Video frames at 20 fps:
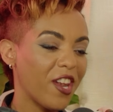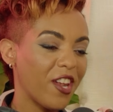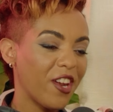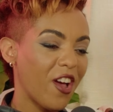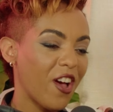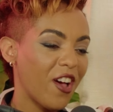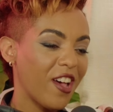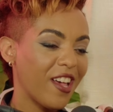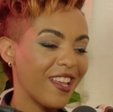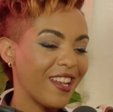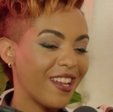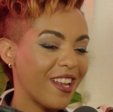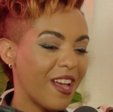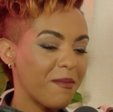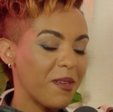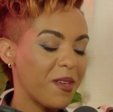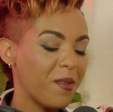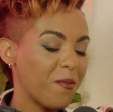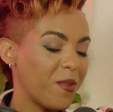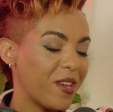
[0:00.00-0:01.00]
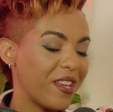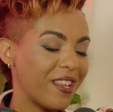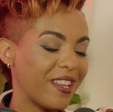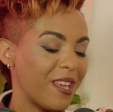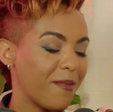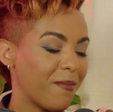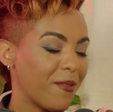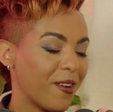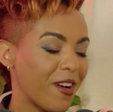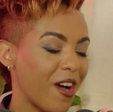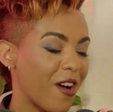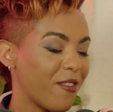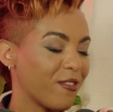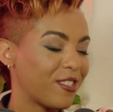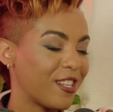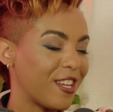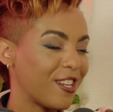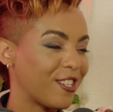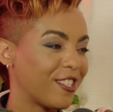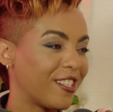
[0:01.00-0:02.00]
and on. I mean, we can keep our
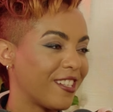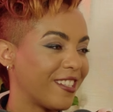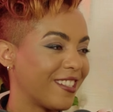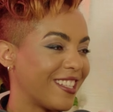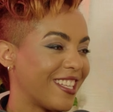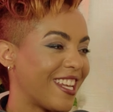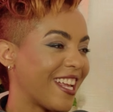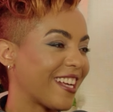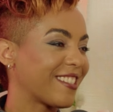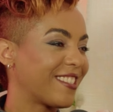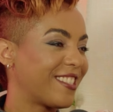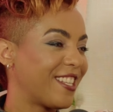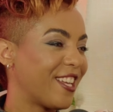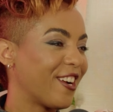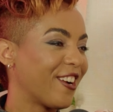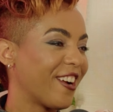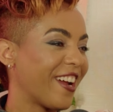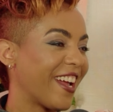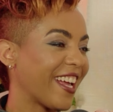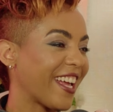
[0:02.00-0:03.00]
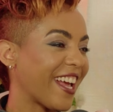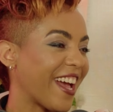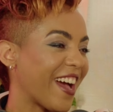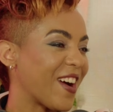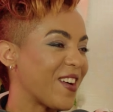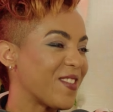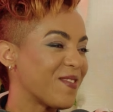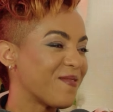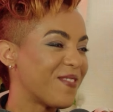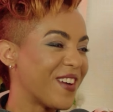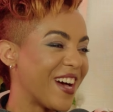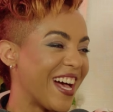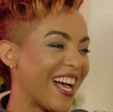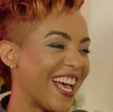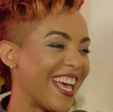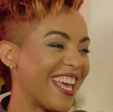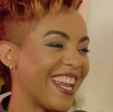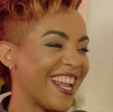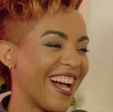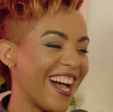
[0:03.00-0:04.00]
conversation on the next dinner hangout.
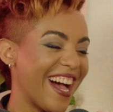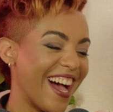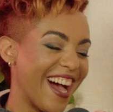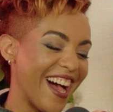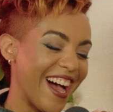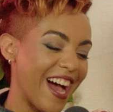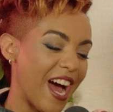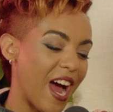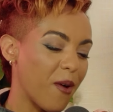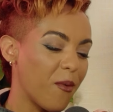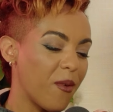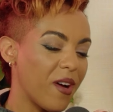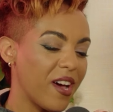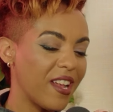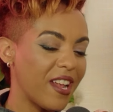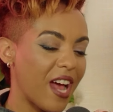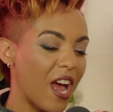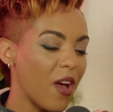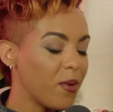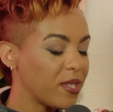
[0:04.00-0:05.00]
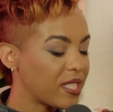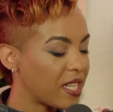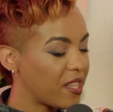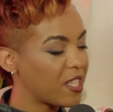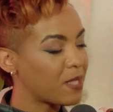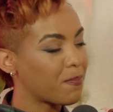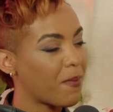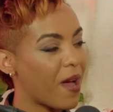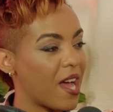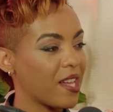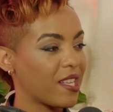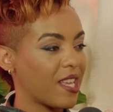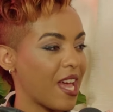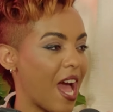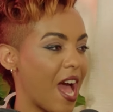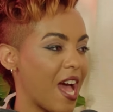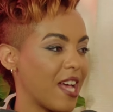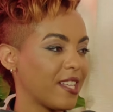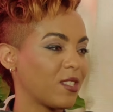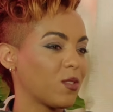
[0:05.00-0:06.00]
But yeah. uh, I want I always end this
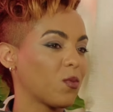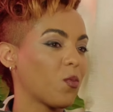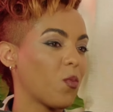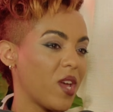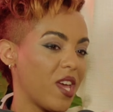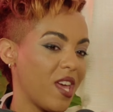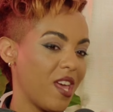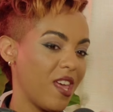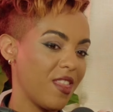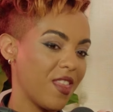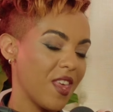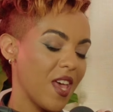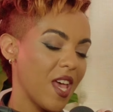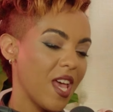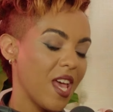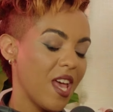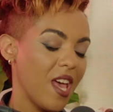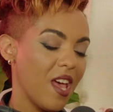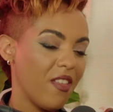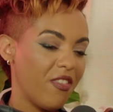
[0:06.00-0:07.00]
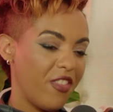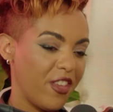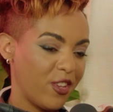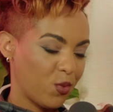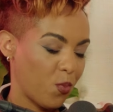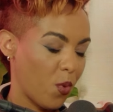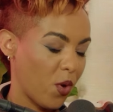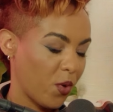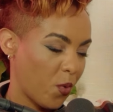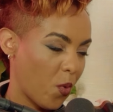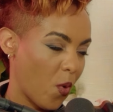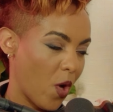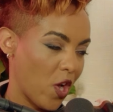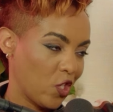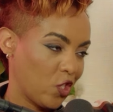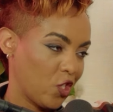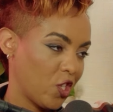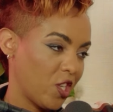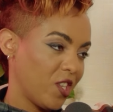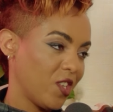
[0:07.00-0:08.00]
podcast with this one
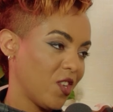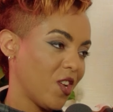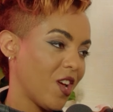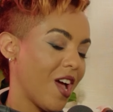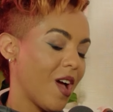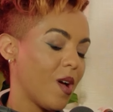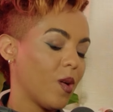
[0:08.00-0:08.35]
question.